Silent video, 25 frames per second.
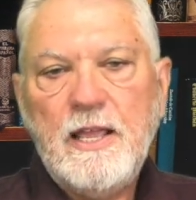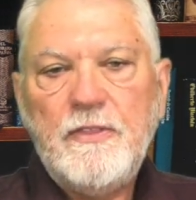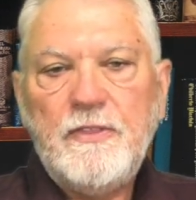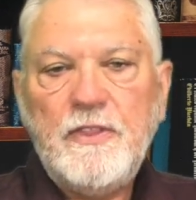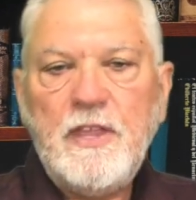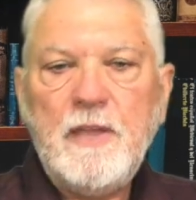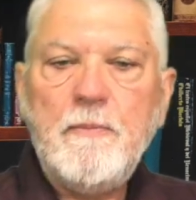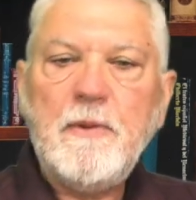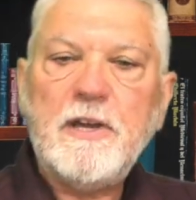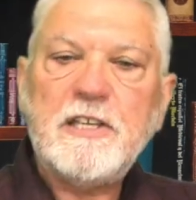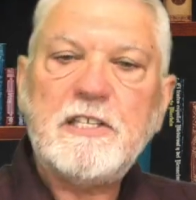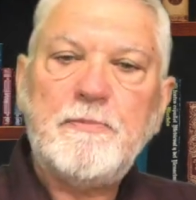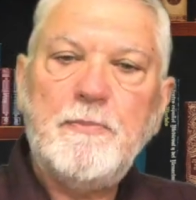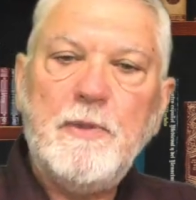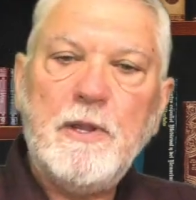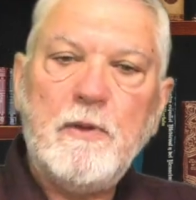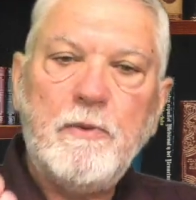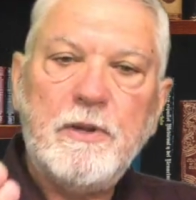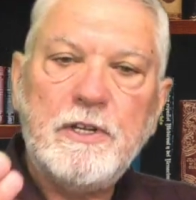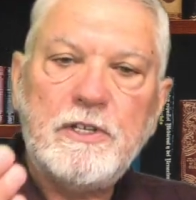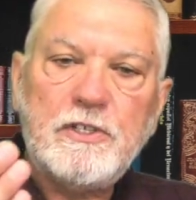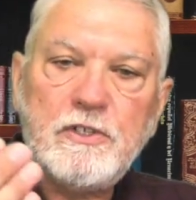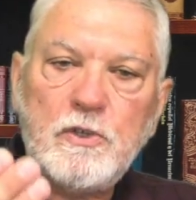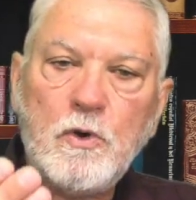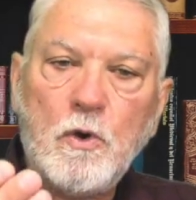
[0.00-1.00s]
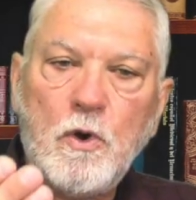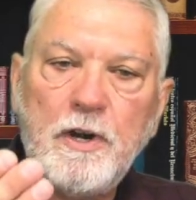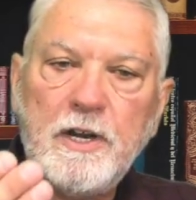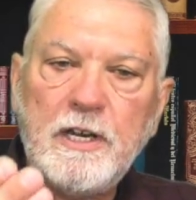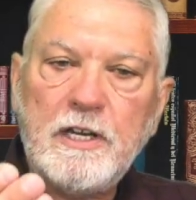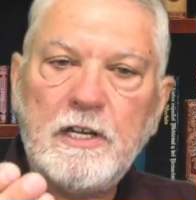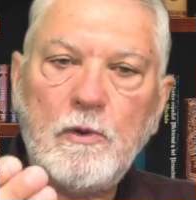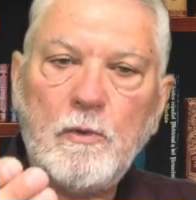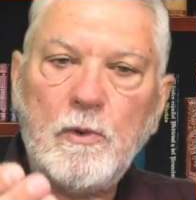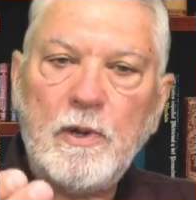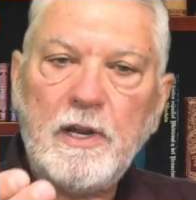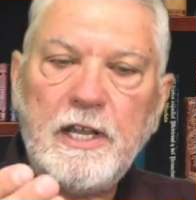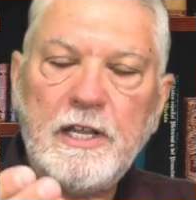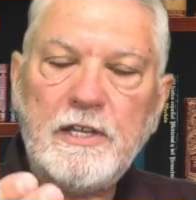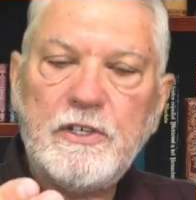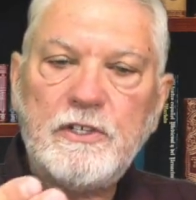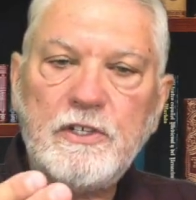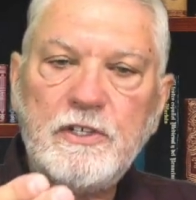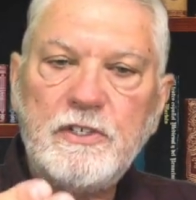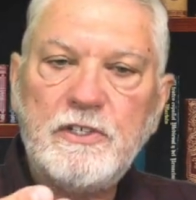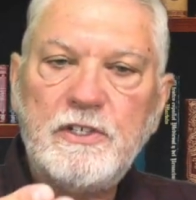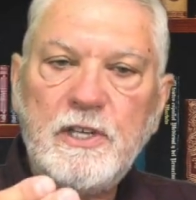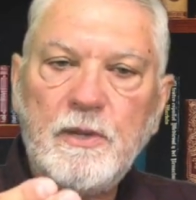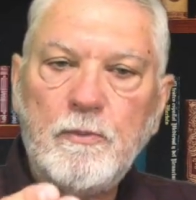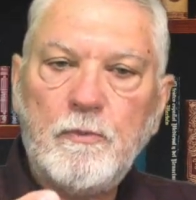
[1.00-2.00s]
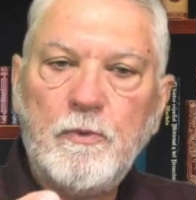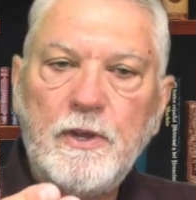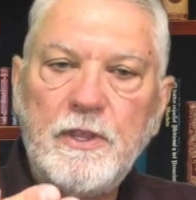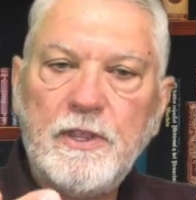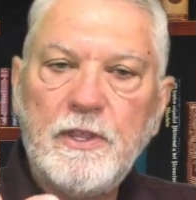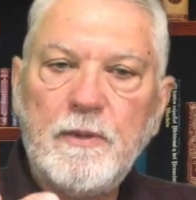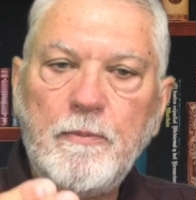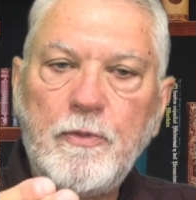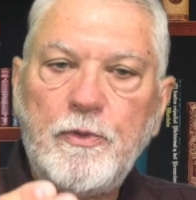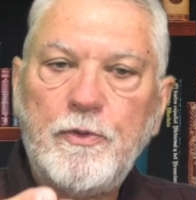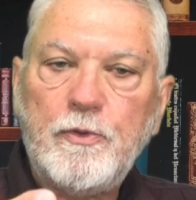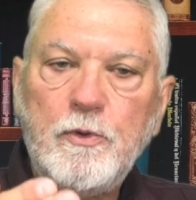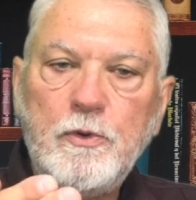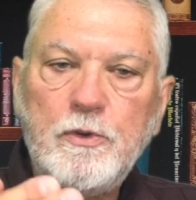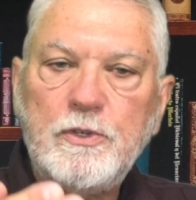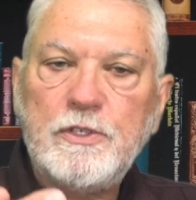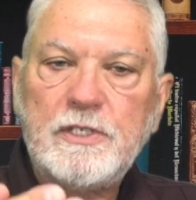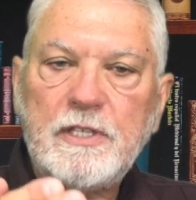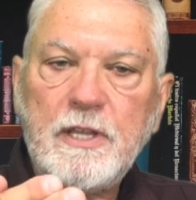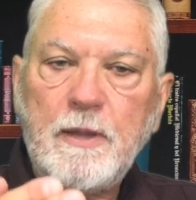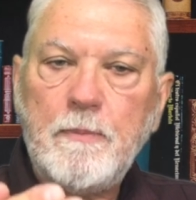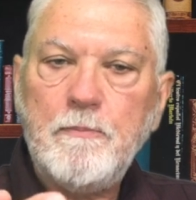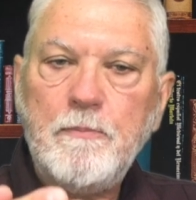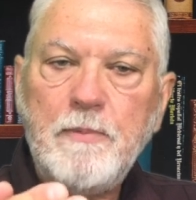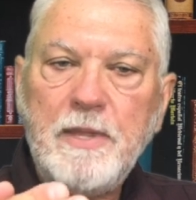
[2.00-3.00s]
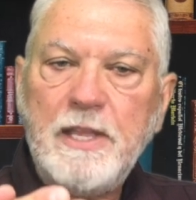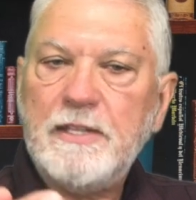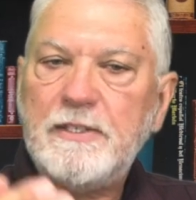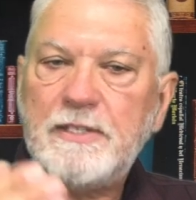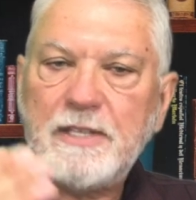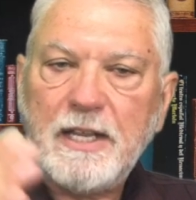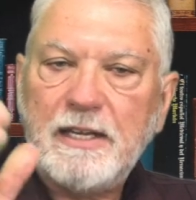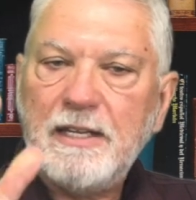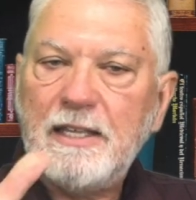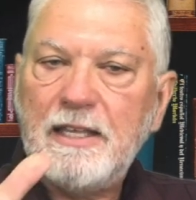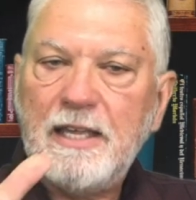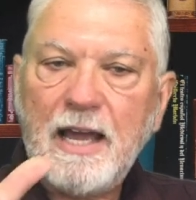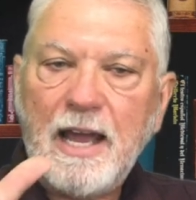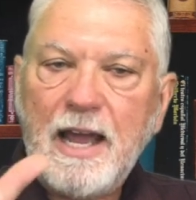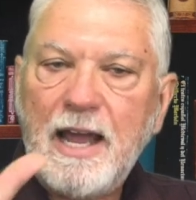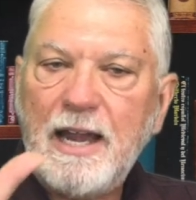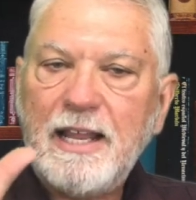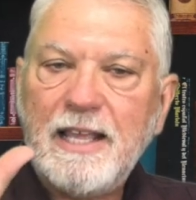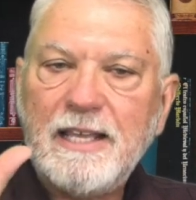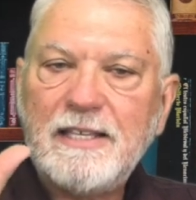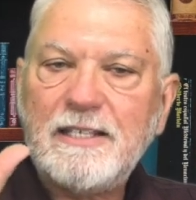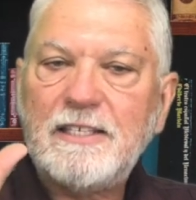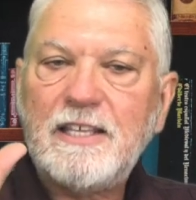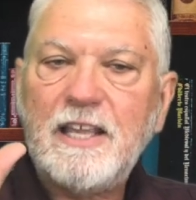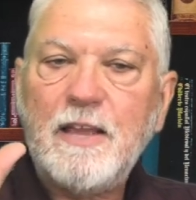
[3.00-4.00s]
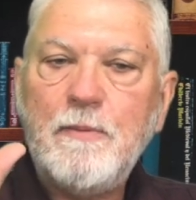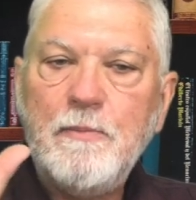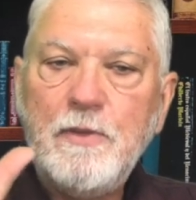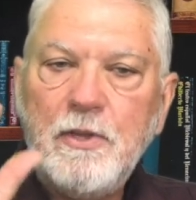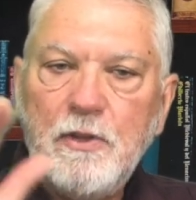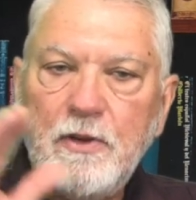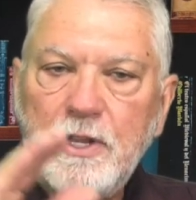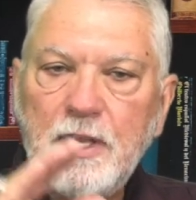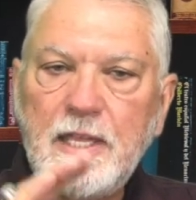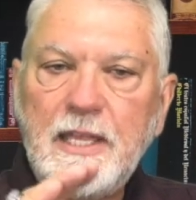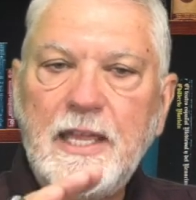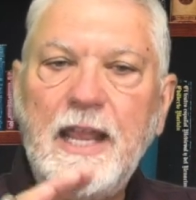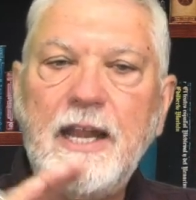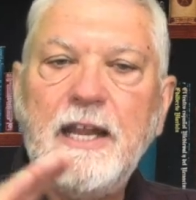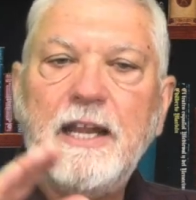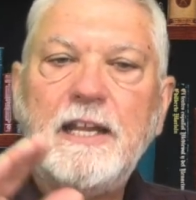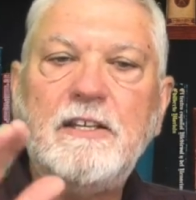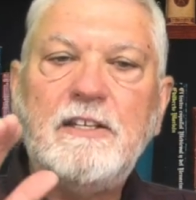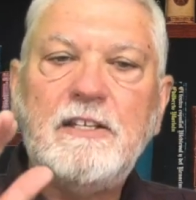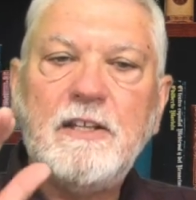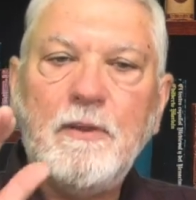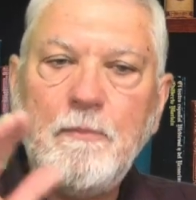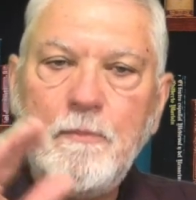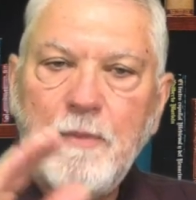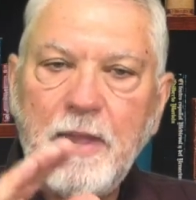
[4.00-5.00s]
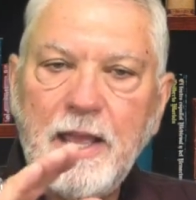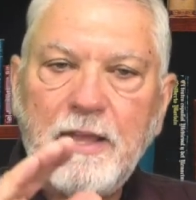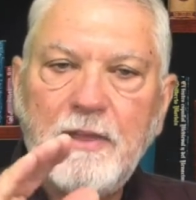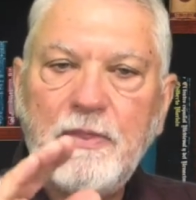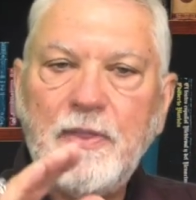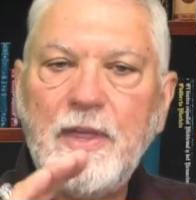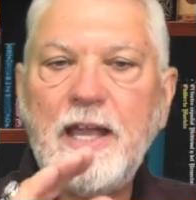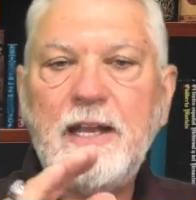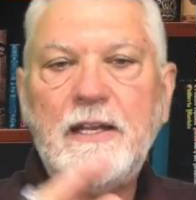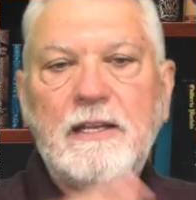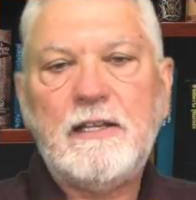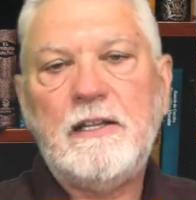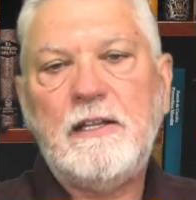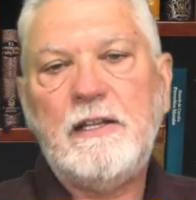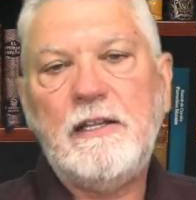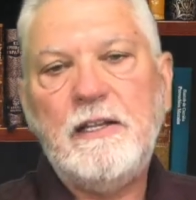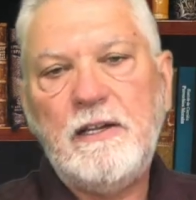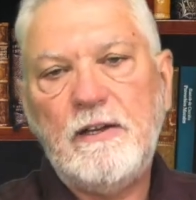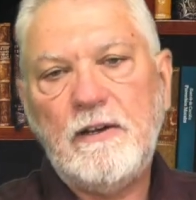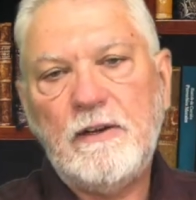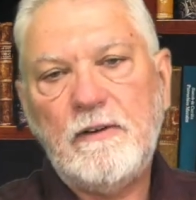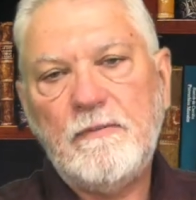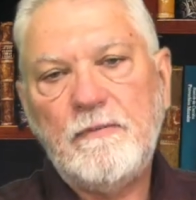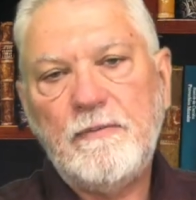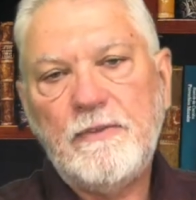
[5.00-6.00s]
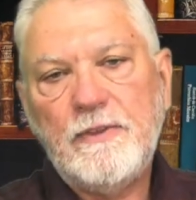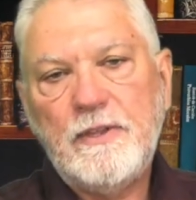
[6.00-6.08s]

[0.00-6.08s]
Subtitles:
They must be restored into relationship with him through some means, and God has communicated to make that clear.